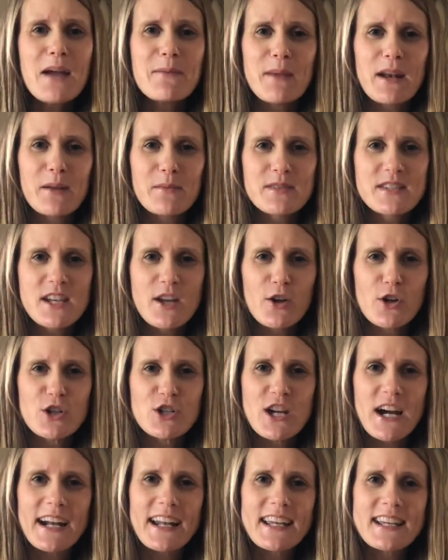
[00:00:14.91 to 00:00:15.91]
my name is Carrie
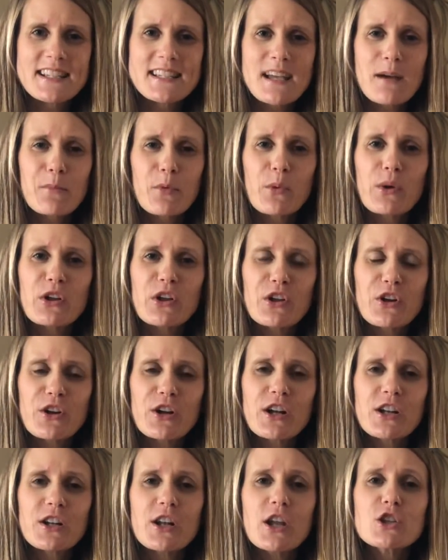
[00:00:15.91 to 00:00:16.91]
Jonicus. I'm a realtor
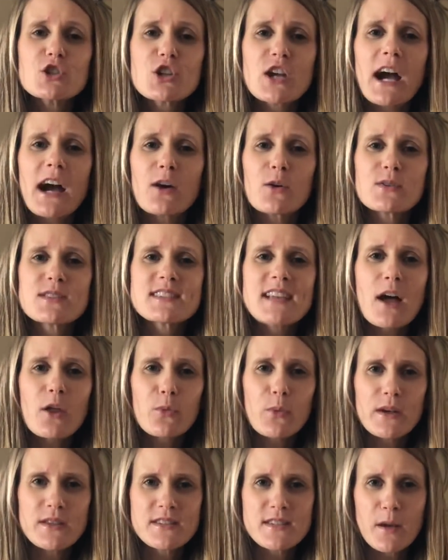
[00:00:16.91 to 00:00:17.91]
in Chicago's
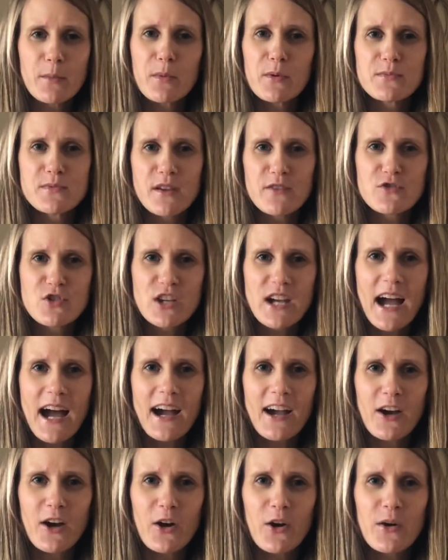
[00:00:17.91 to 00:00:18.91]
southwest suburbs of
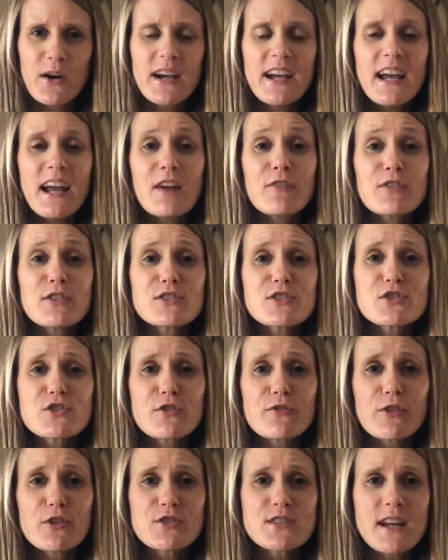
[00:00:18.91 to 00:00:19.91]
Chicago. If this is
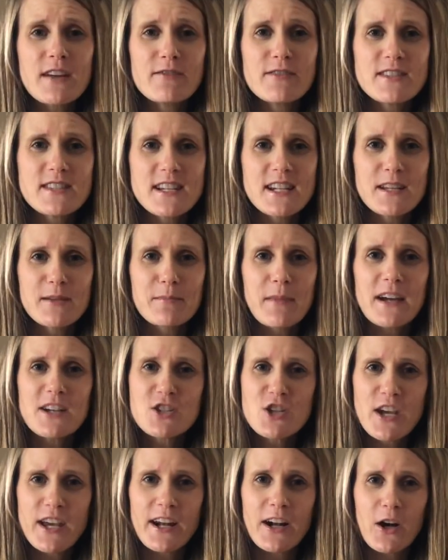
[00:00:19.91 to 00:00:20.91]
your first time visiting my
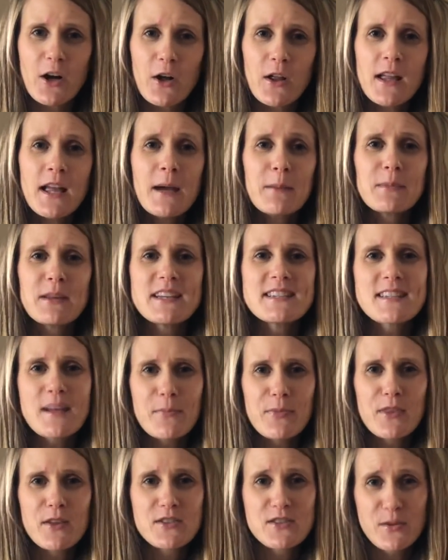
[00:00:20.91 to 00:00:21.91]
channel, please
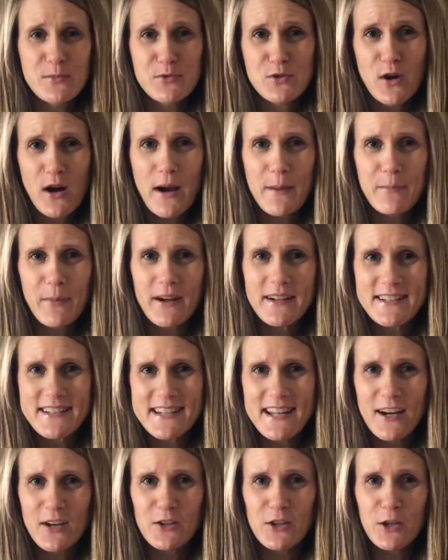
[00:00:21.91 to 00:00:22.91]
hit the subscribe
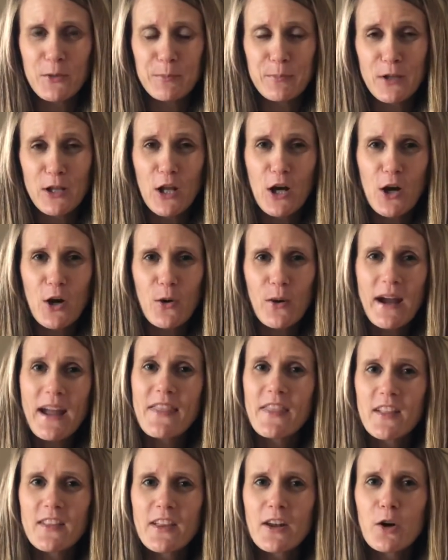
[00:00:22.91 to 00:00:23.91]
button down below
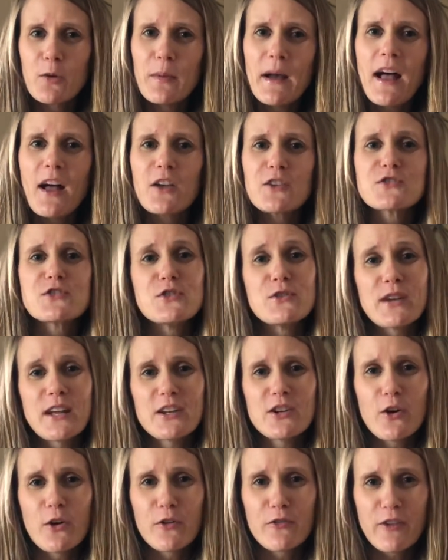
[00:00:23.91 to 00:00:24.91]
and the little bell so you
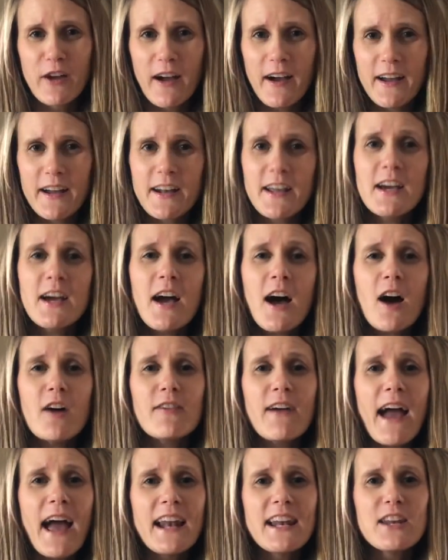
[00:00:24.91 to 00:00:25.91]
get notified
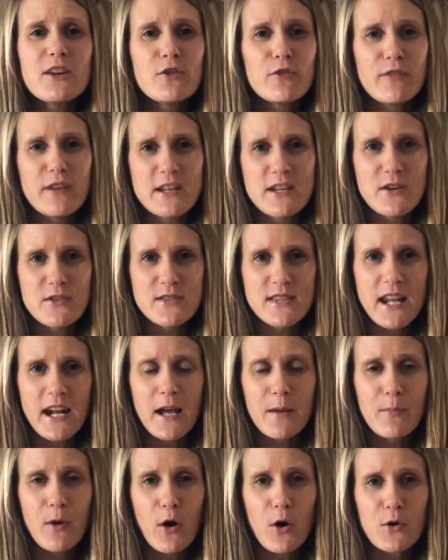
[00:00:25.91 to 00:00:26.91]
of any new videos that
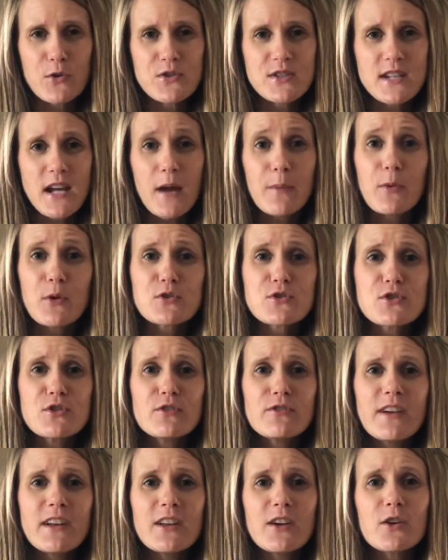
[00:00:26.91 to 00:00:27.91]
I post. I post
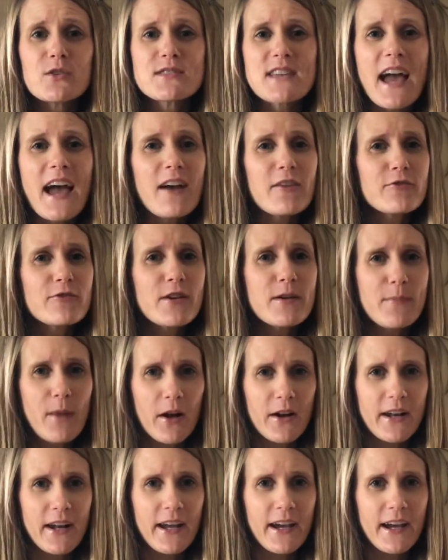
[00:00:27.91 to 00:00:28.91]
new videos every
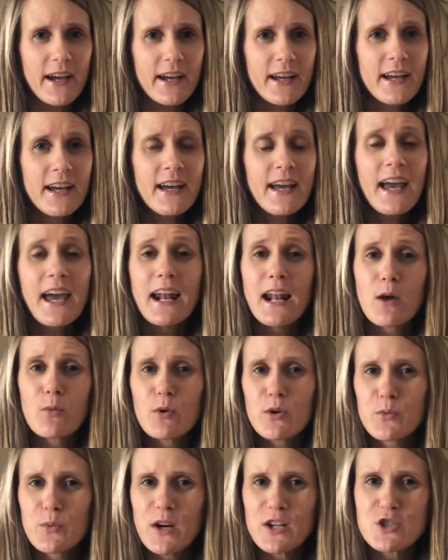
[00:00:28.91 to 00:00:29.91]
Monday, and I
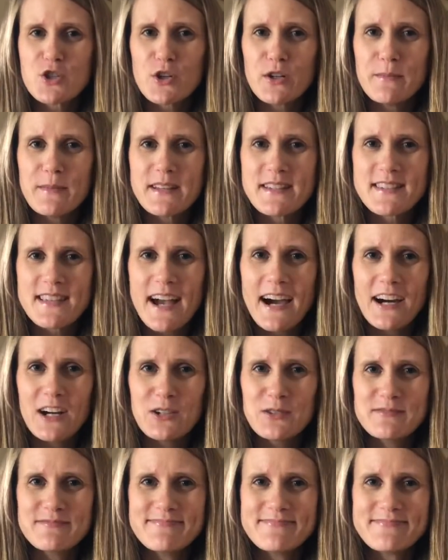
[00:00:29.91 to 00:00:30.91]
wouldn't want you to miss
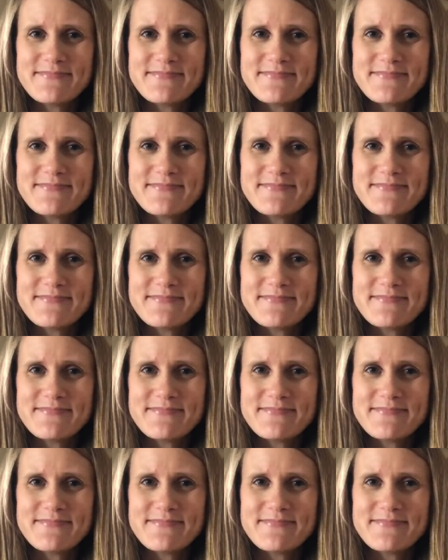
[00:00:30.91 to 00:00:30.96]
out.